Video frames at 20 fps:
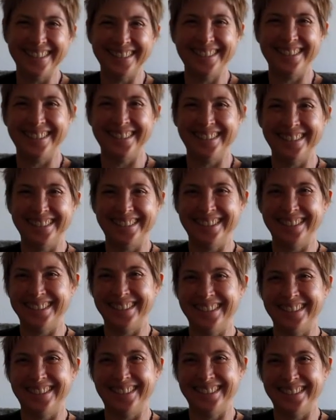
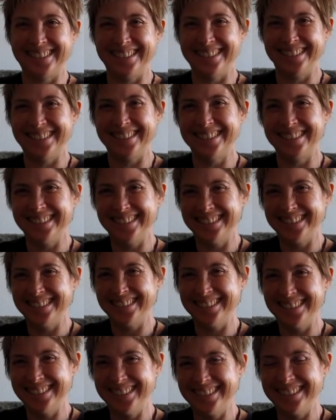Nice.
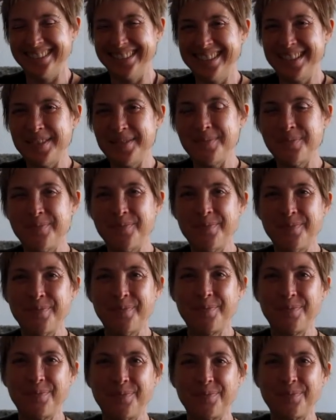Now,
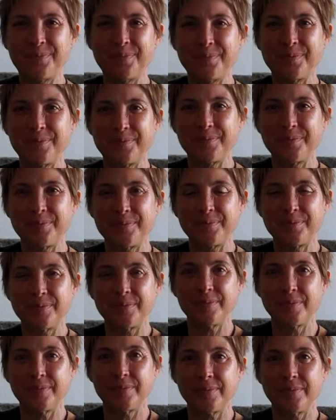you said that
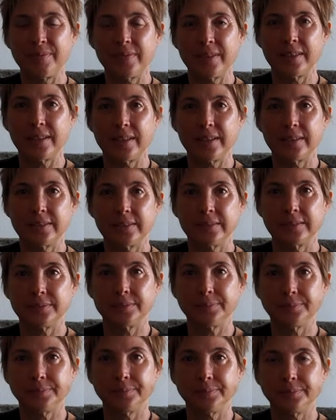several of the
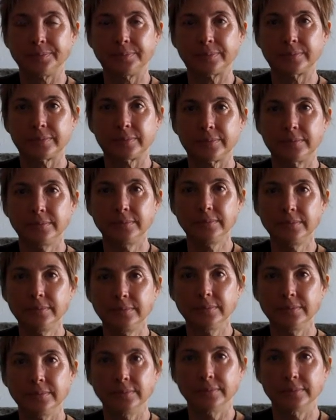participants
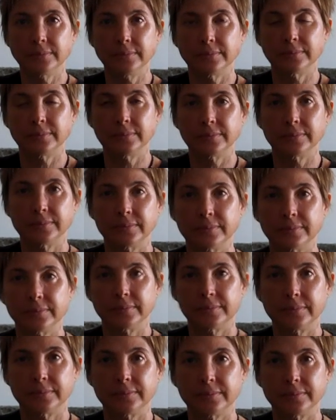yesterday in
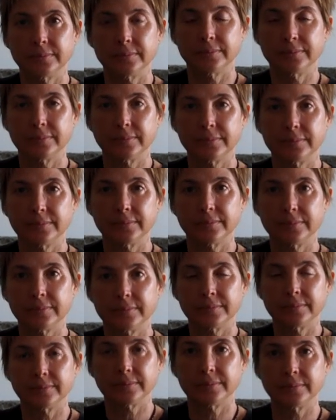the
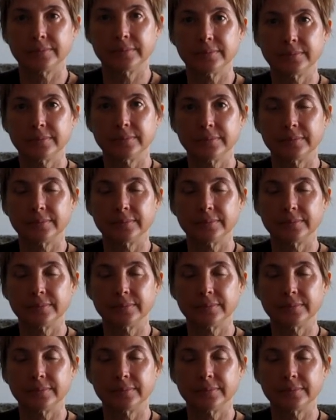initial